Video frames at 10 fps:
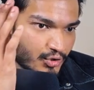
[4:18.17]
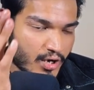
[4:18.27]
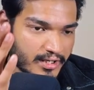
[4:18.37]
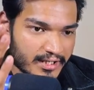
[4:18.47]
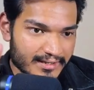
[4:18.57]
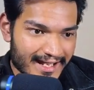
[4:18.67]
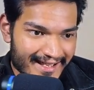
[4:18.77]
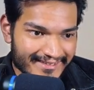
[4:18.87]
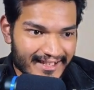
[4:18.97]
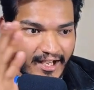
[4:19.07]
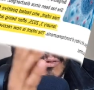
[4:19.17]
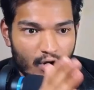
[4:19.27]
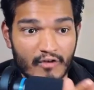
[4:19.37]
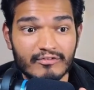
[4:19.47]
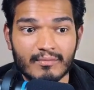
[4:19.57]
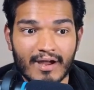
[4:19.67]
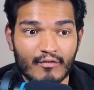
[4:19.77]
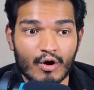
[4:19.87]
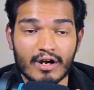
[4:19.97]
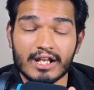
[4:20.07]
Talking that aside, one of them
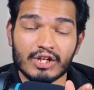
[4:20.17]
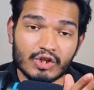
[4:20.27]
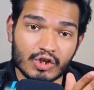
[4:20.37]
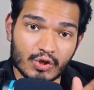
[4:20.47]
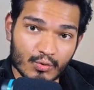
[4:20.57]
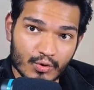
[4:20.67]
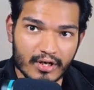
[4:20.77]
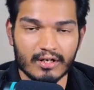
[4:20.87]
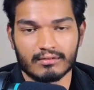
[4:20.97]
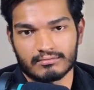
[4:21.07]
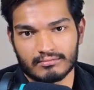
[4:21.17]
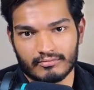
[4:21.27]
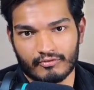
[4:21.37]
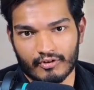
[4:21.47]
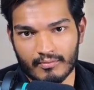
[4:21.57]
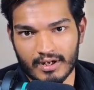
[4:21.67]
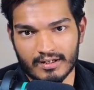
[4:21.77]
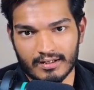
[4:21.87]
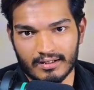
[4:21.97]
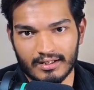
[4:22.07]
have already cured from it,
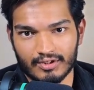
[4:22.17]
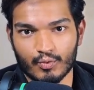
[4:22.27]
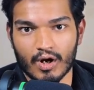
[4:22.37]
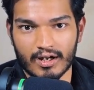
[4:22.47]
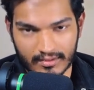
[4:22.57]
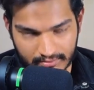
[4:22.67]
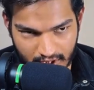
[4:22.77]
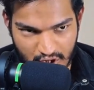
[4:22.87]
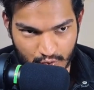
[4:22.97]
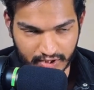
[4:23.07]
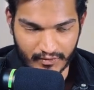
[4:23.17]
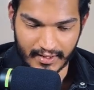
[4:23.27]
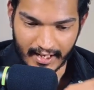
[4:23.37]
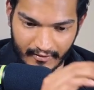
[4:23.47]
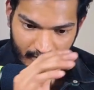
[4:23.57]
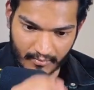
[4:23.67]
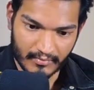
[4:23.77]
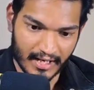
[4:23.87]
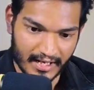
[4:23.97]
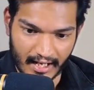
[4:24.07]
is what the news that we get
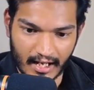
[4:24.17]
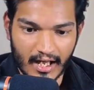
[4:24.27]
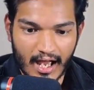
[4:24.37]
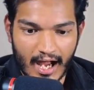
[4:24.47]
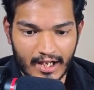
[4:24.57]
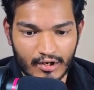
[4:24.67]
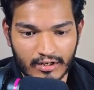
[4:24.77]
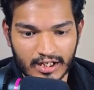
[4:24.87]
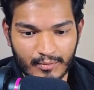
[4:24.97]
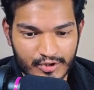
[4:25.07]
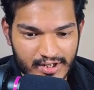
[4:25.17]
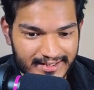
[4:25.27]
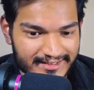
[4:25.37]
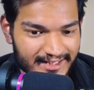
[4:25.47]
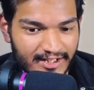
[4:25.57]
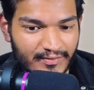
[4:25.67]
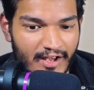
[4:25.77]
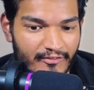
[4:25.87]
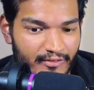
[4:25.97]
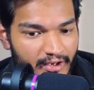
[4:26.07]
from India. And talking about United States, we
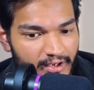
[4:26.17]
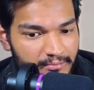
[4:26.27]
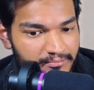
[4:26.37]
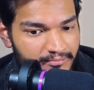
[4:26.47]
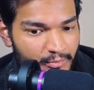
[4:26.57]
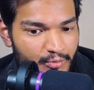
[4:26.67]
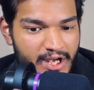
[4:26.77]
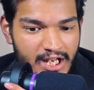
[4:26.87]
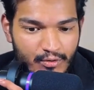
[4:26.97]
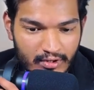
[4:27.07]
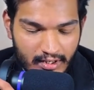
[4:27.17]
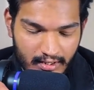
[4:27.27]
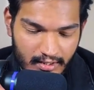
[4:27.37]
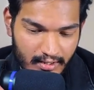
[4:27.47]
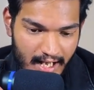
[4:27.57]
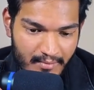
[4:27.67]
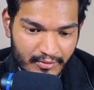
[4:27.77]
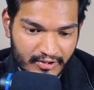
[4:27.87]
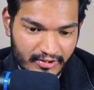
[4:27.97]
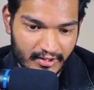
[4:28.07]
have pretty good
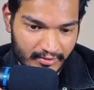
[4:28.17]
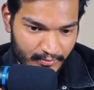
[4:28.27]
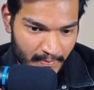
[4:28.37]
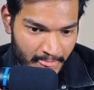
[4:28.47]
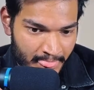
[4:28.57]
numbers here. So